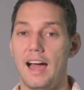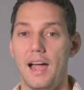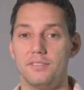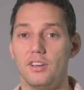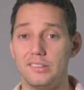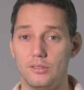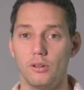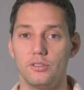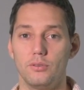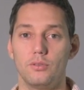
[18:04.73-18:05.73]
I've just
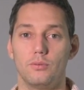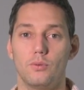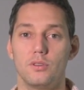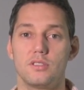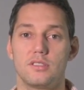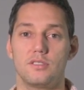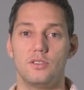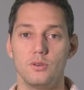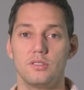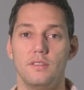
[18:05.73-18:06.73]
told you what's
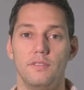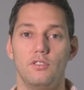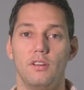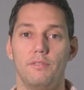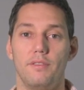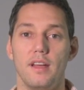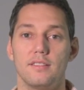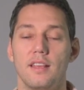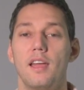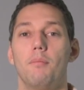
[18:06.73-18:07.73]
used in visual effects,